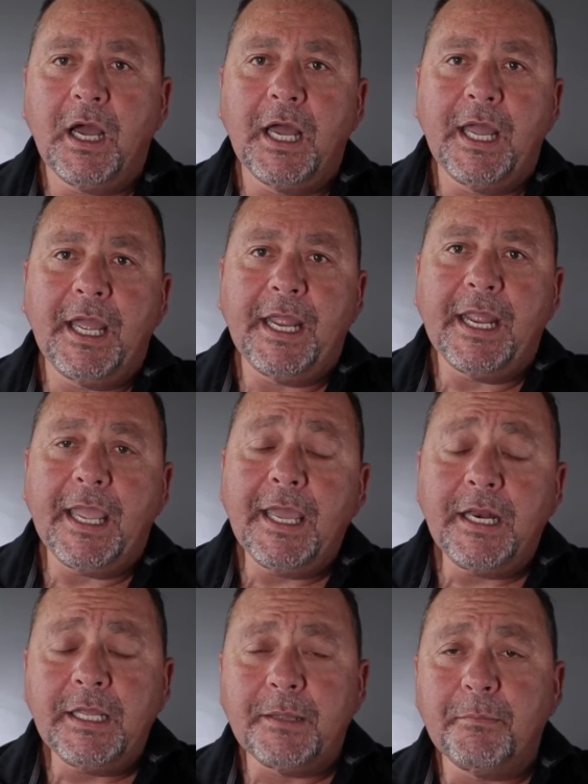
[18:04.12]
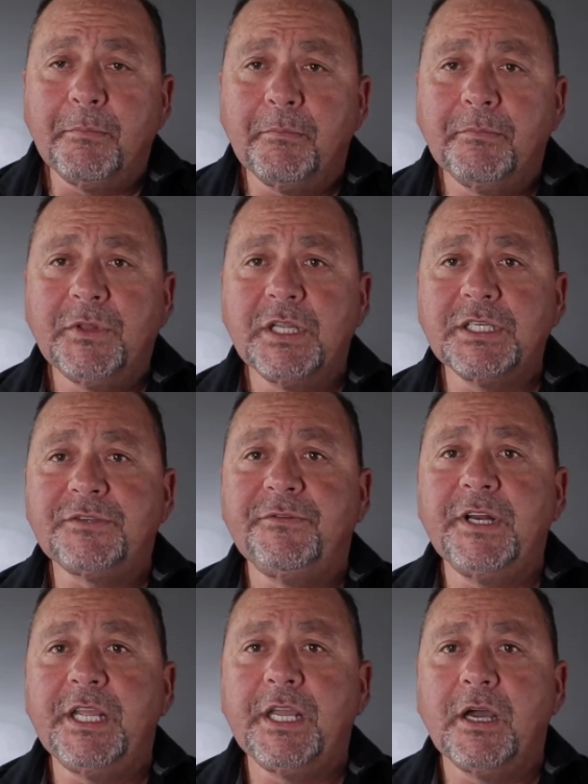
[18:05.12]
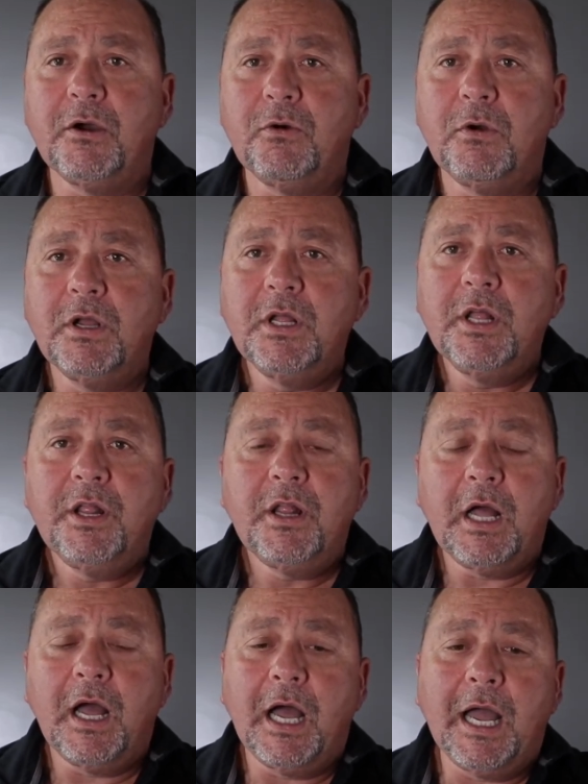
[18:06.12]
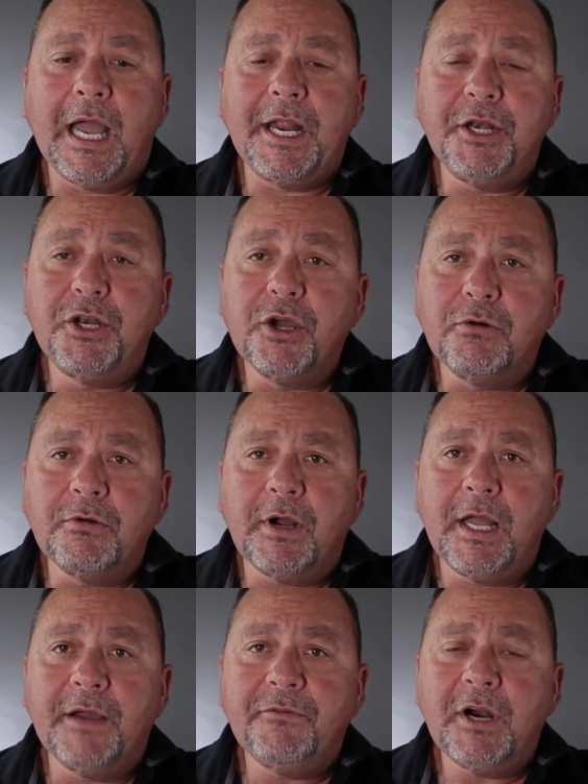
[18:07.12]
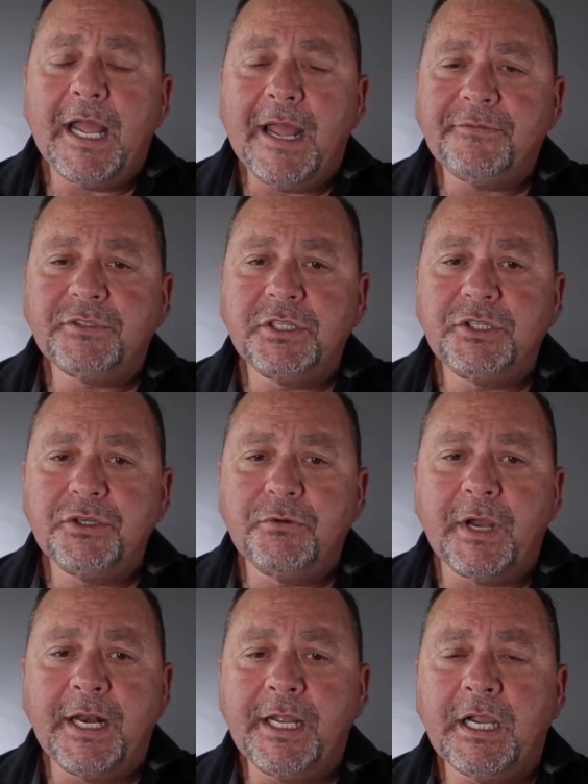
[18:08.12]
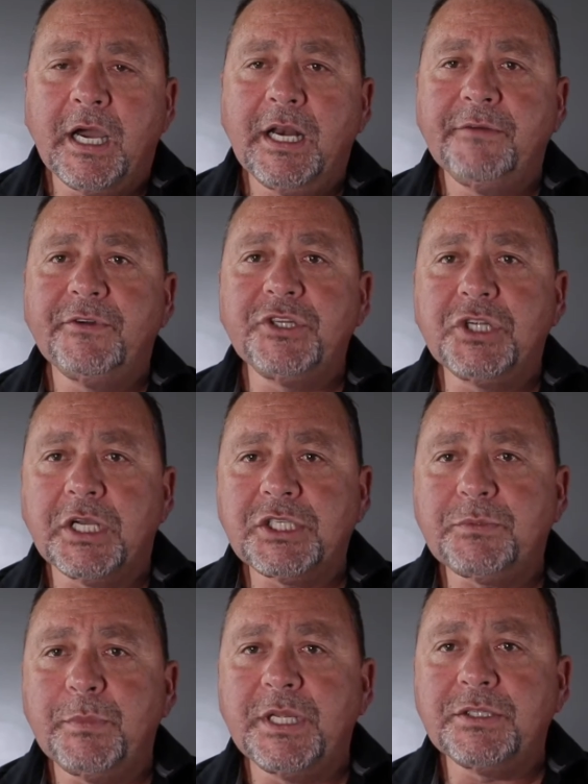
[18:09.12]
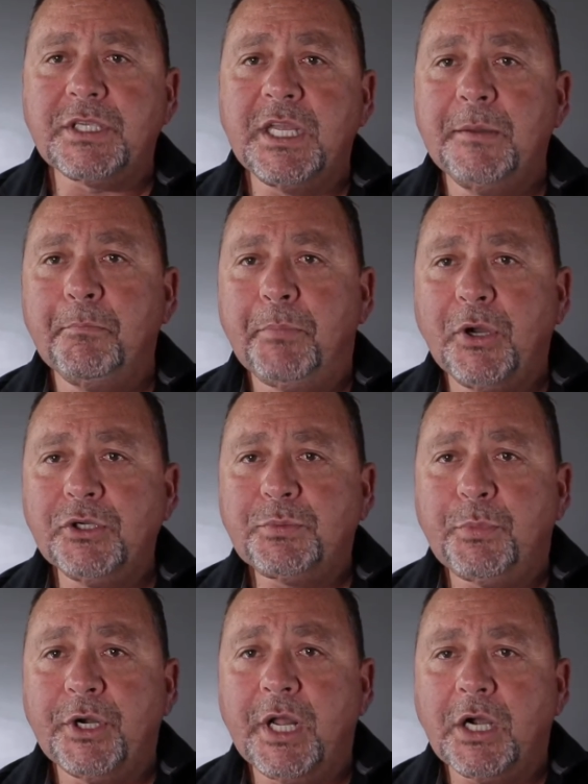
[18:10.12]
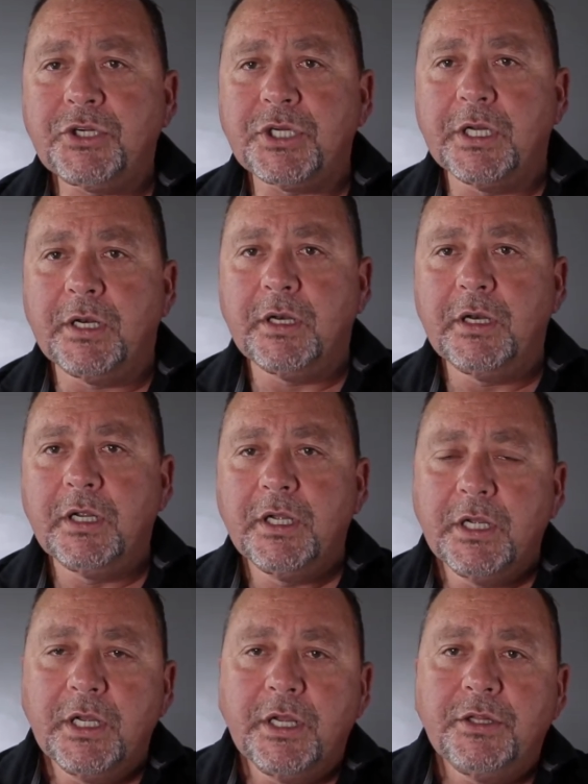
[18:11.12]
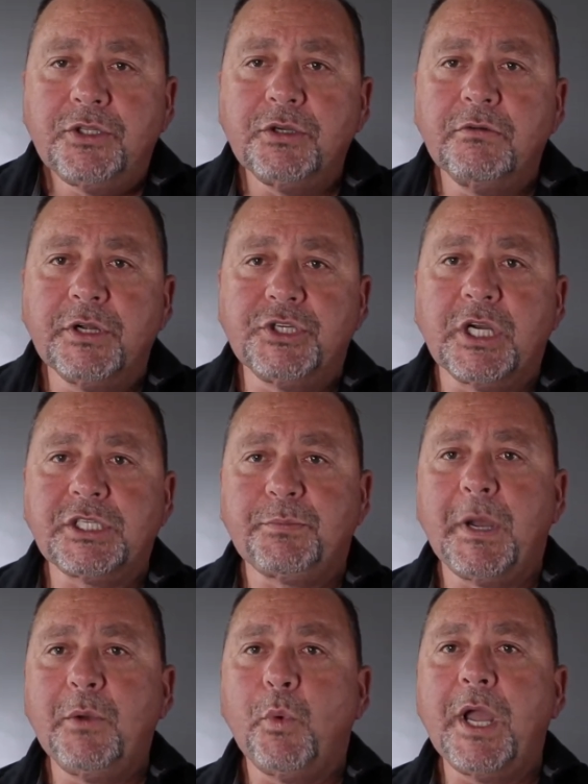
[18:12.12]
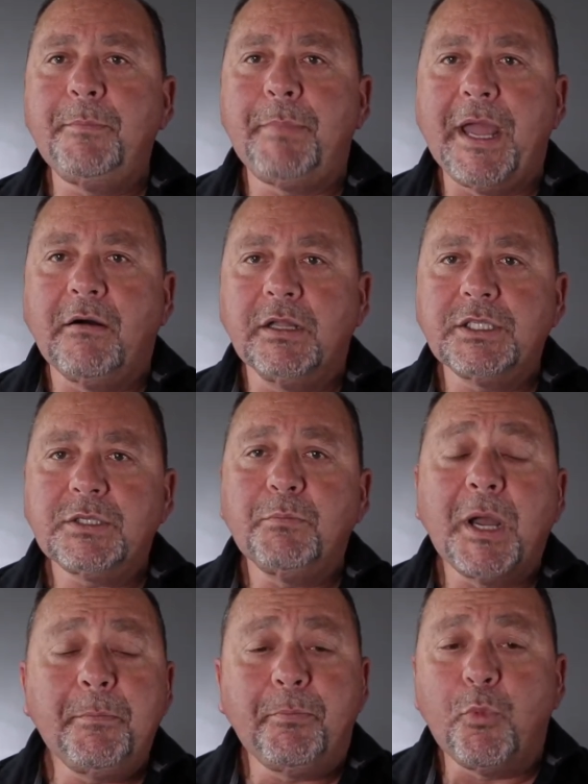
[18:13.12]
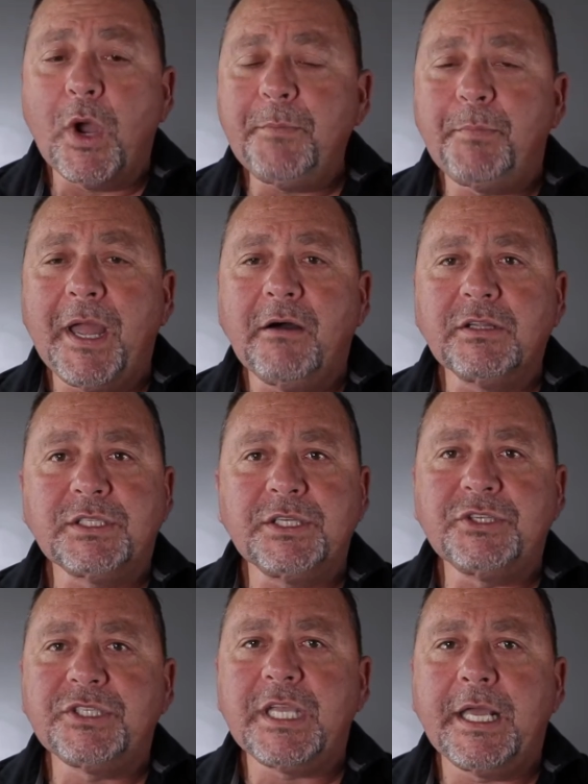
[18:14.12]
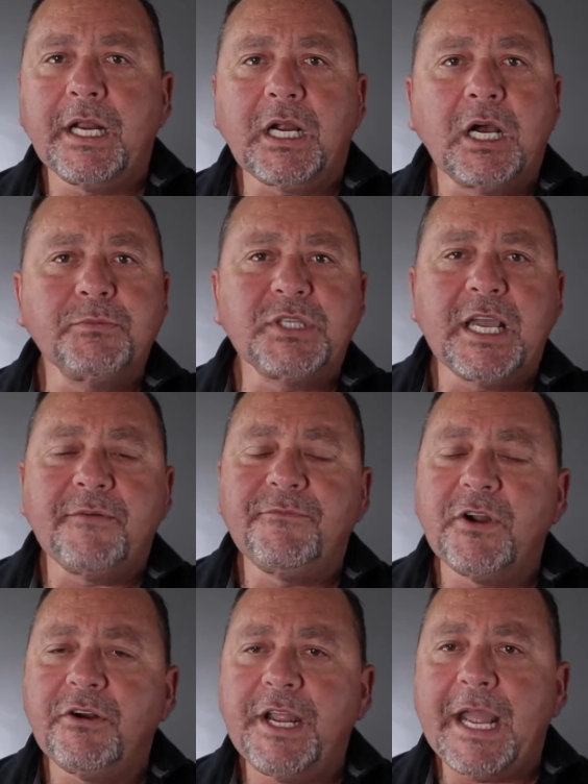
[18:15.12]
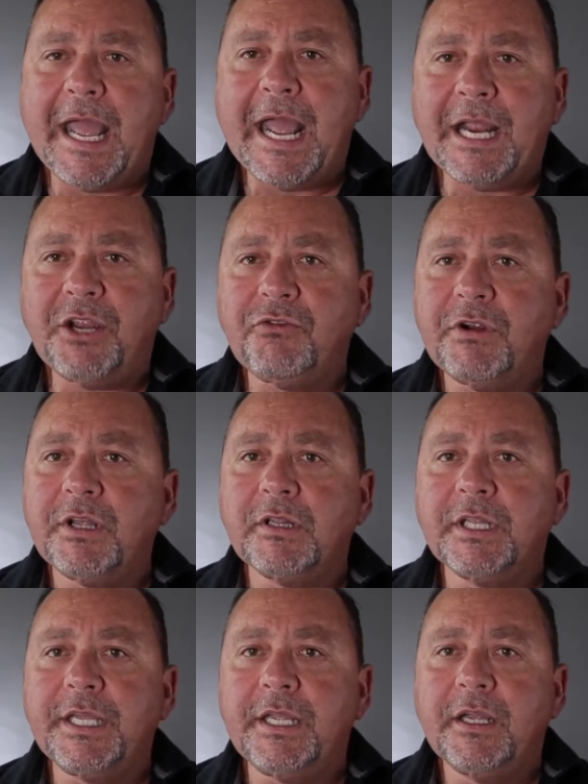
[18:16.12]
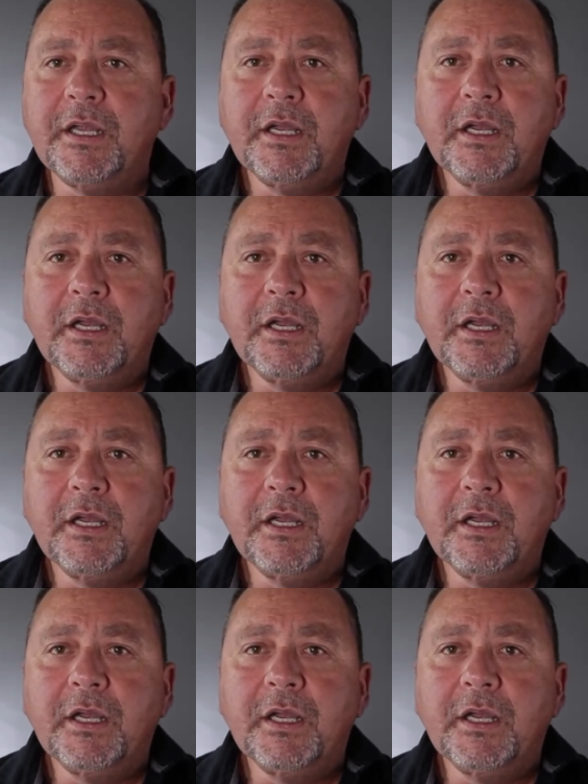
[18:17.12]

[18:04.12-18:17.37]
I edit this video, I don't ever have to do any kind of adjustments in post-production to adjust my white balance. My white balance is set, it comes out very accurately